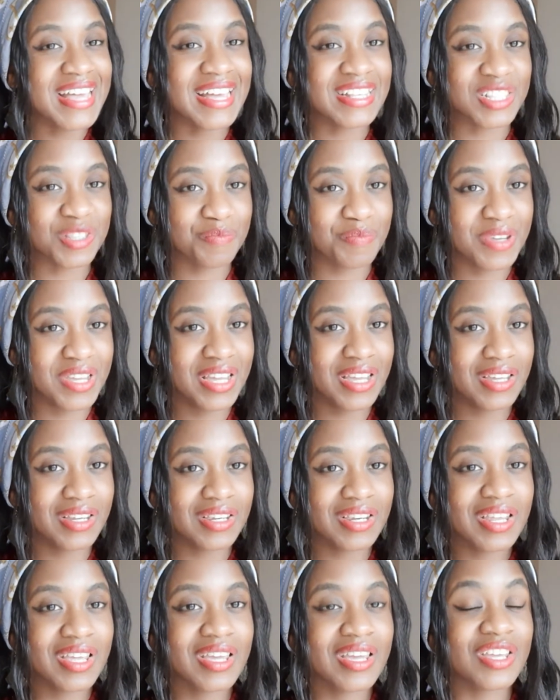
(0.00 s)
has
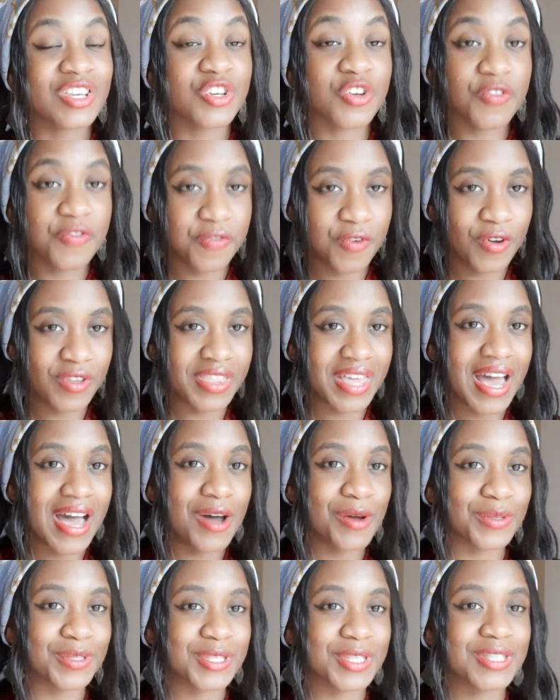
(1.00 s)
been in your fourth
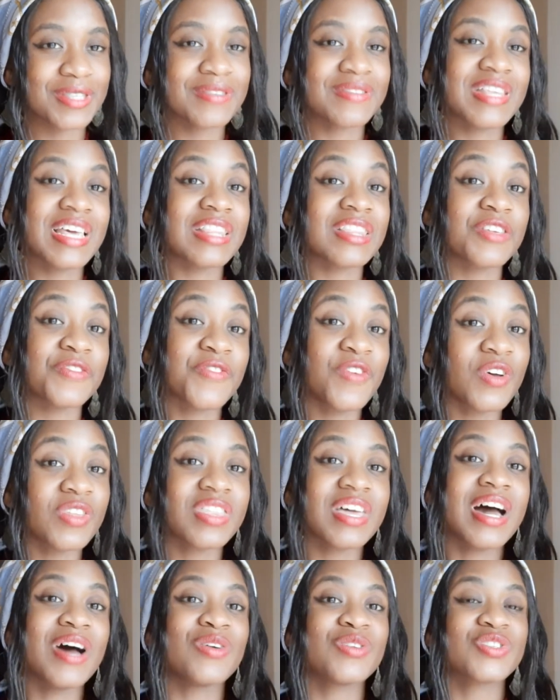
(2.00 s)
house, that the
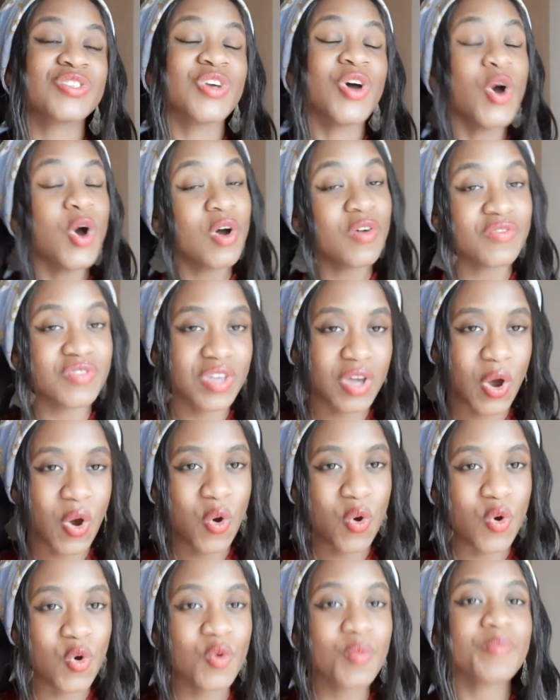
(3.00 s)
fourth house of the
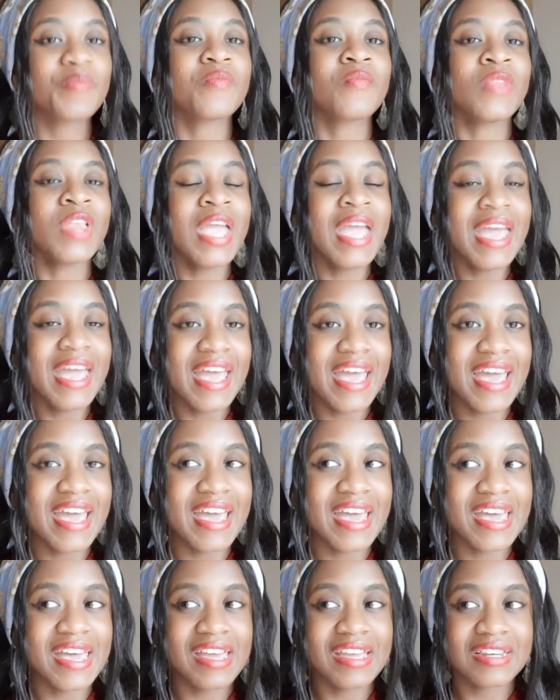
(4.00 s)
home
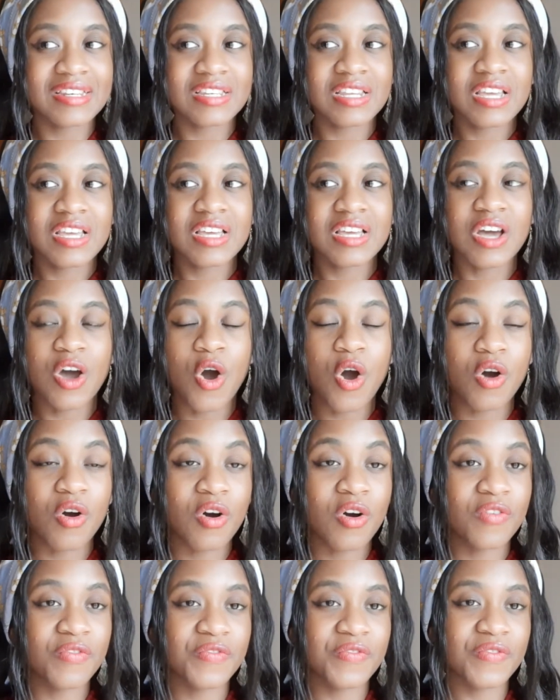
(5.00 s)
and
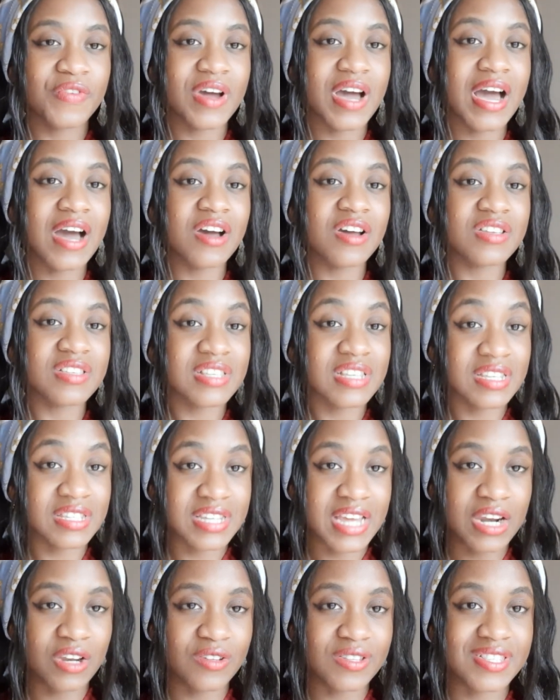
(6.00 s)
of
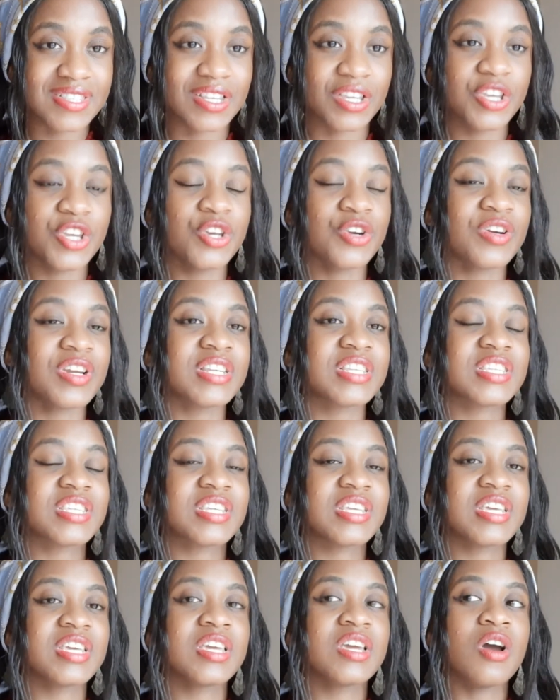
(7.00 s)
internal
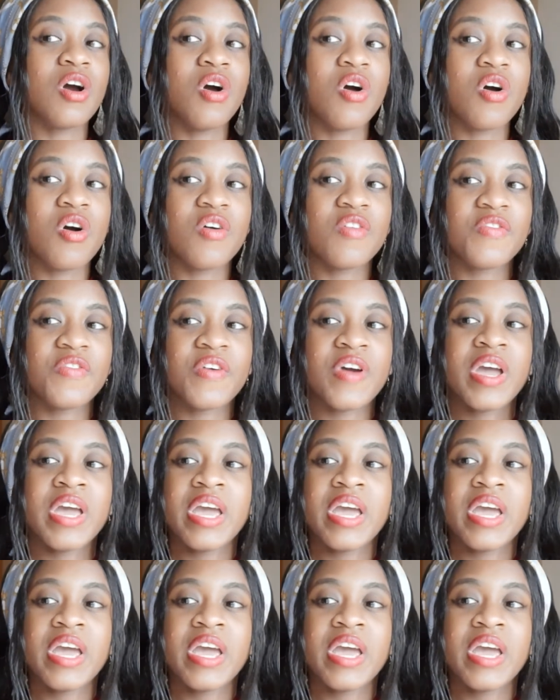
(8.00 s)
security, of